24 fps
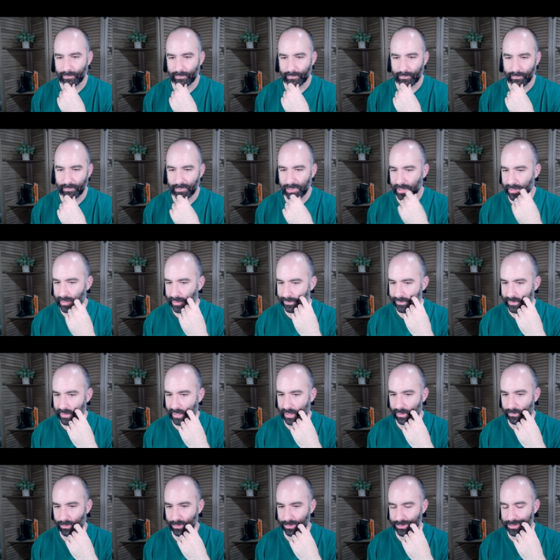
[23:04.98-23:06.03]
But if
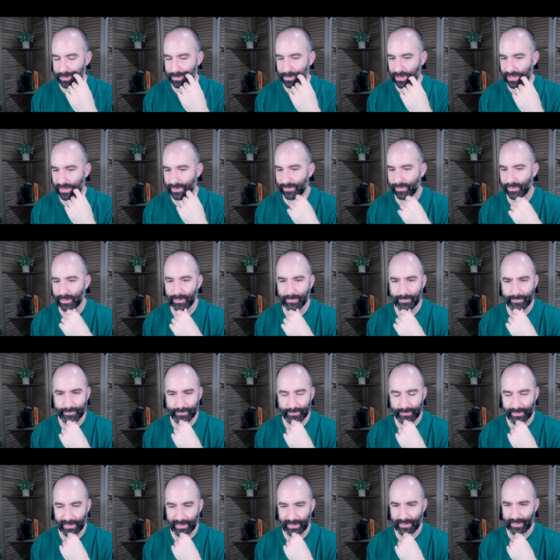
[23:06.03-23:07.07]
not, we'll just play for
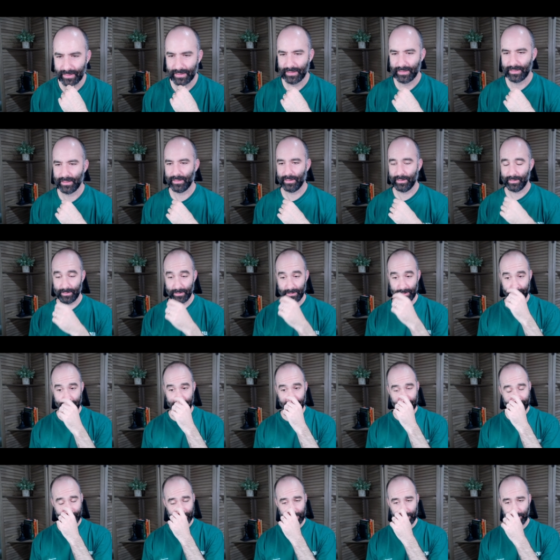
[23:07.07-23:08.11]

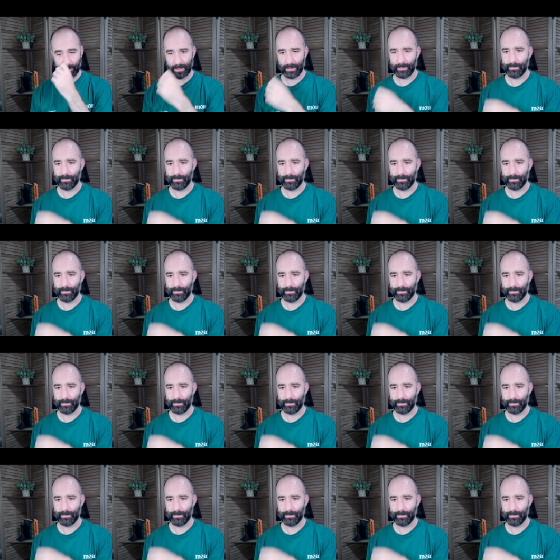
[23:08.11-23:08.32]
d5 anyway.